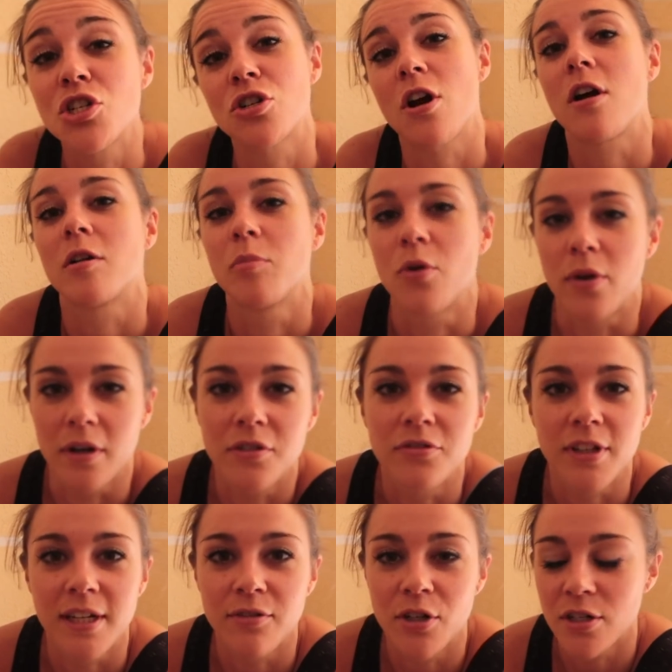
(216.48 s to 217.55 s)
strong pork
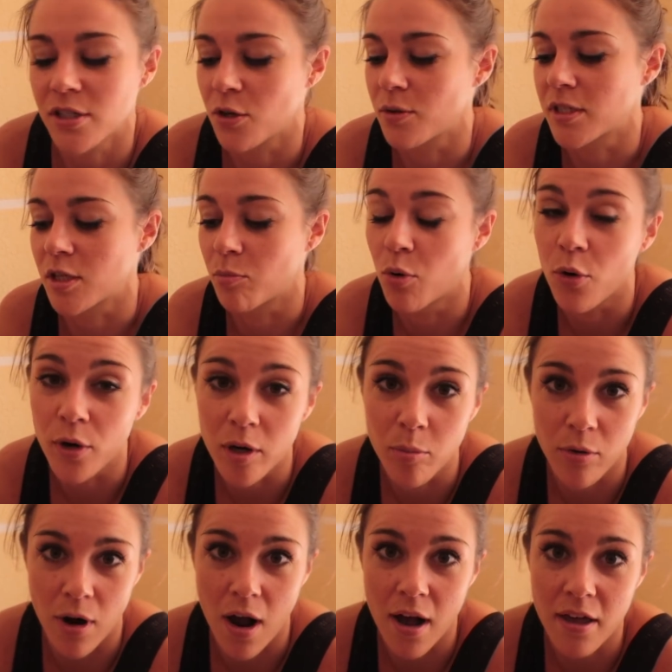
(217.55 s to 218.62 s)
flavor, so it's the pork
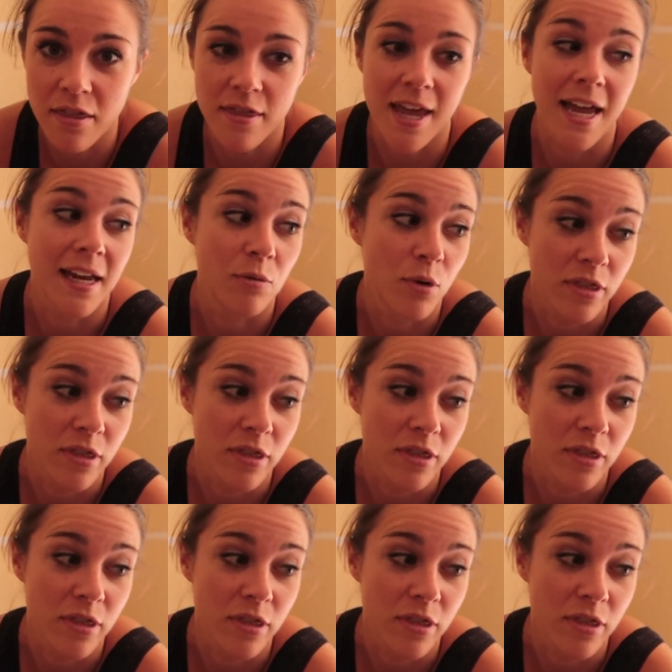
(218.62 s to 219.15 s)
broth, and